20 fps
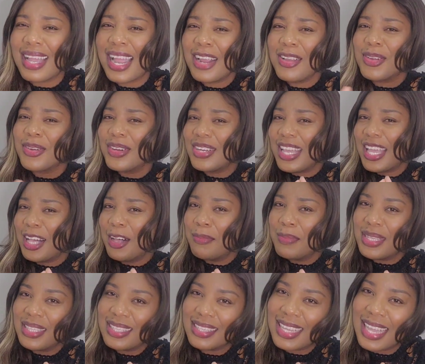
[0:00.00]
Are you going to help
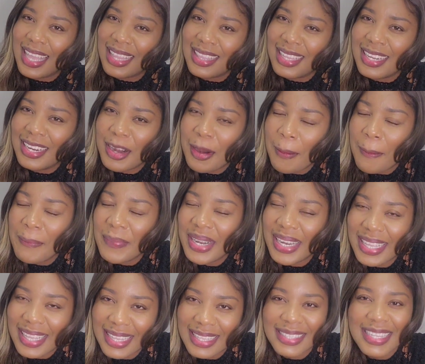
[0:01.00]
me to get there?
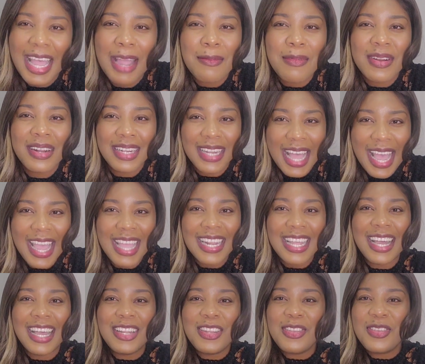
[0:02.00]
Please, I'm relying
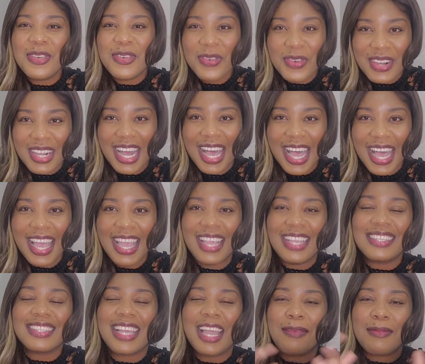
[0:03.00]
on you
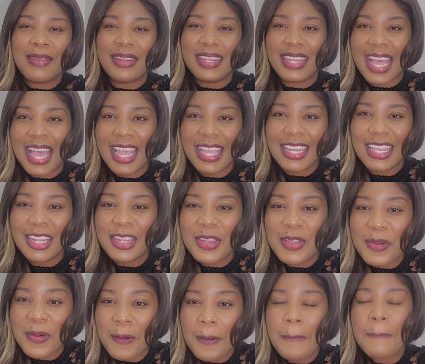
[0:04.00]
guys. I'm relying on
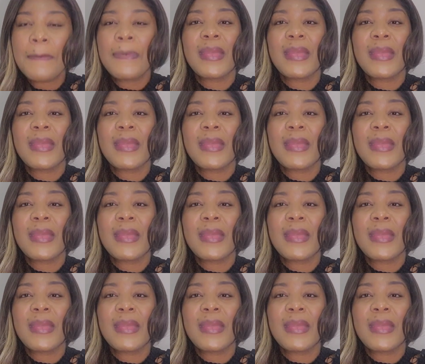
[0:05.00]
you.